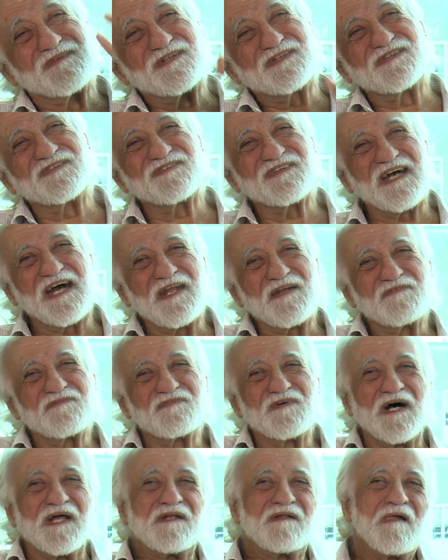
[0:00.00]
which is kind of
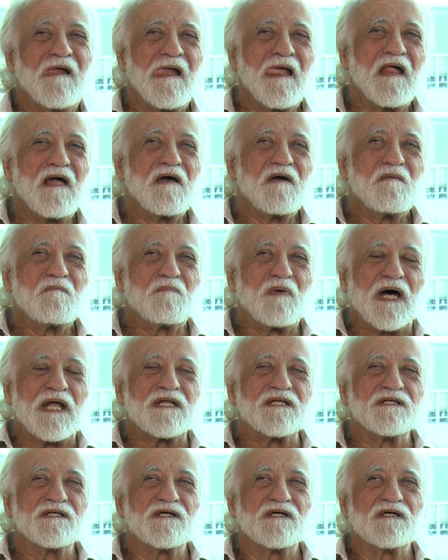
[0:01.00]
fun.
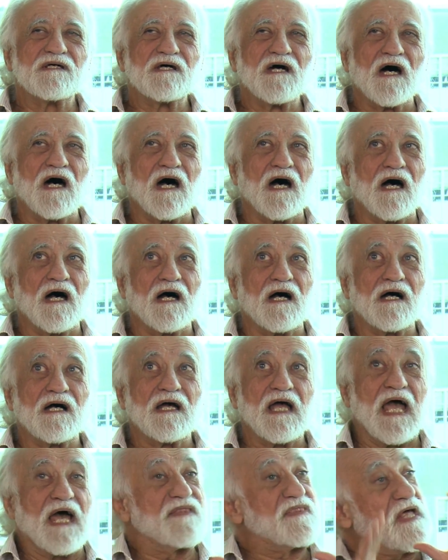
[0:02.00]
But
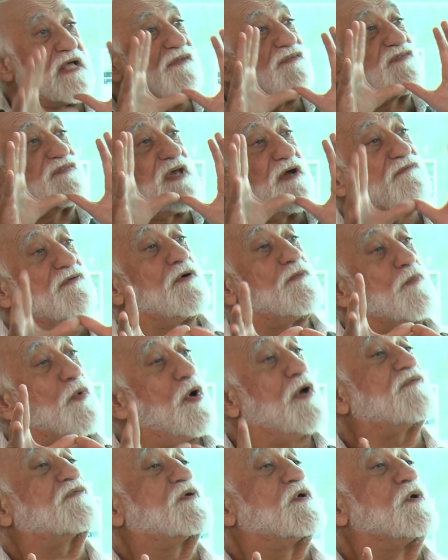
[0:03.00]
and then several
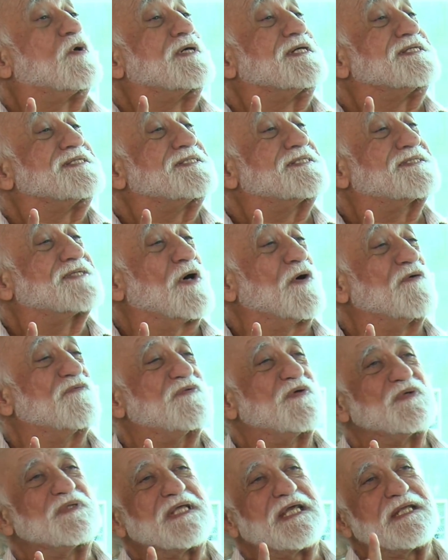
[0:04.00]
morph cores. So
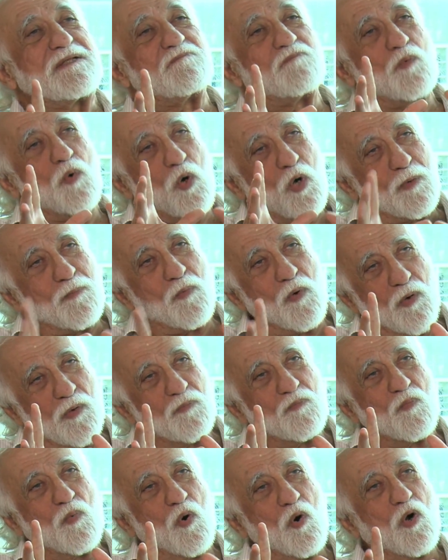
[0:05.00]
if you need
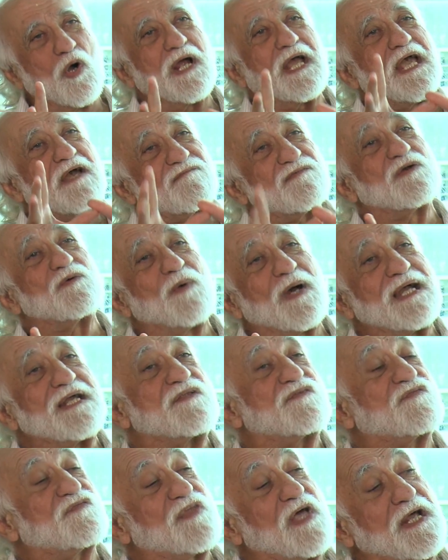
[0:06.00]
more
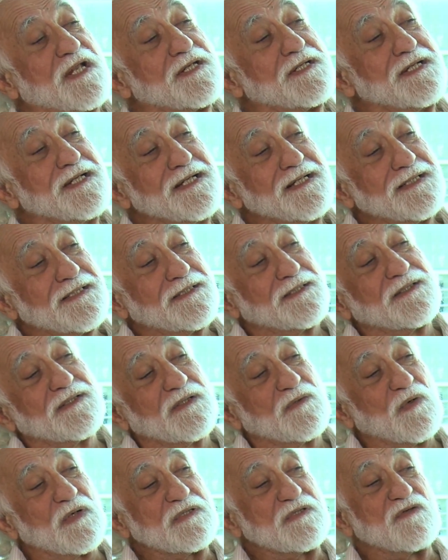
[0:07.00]
heavyweights than
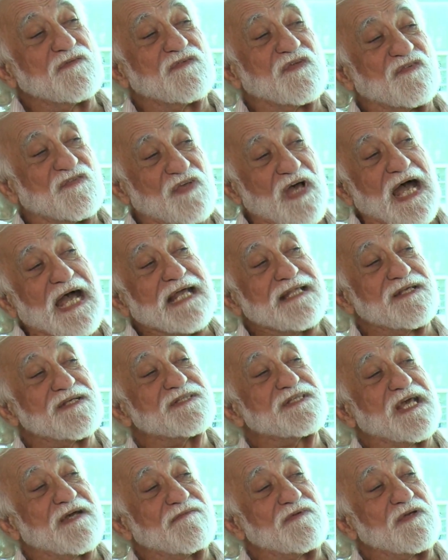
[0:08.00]
what you've designed
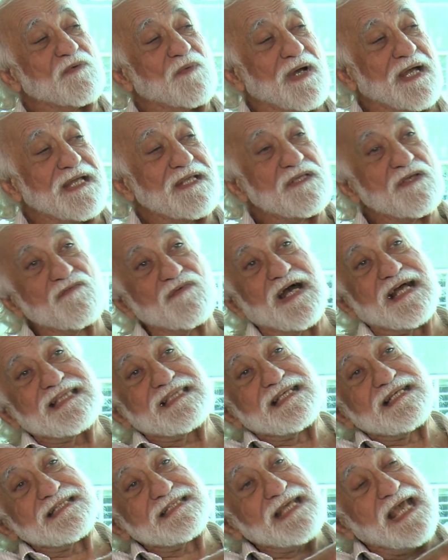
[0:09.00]
as heavyweight, you've
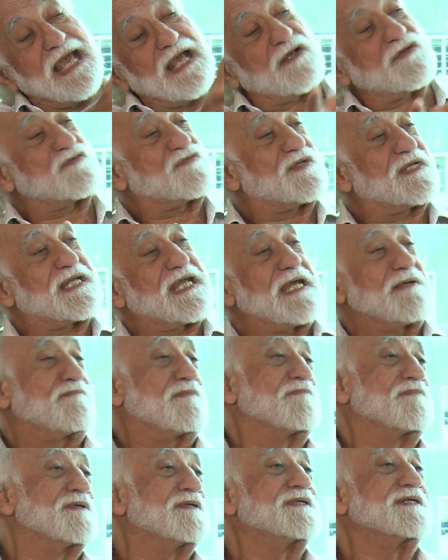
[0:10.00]
got this extra
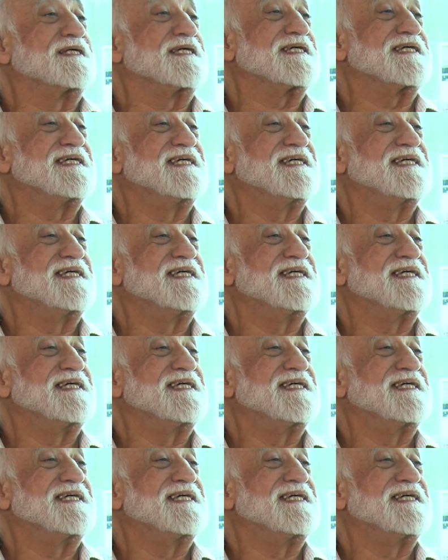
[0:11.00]
capability.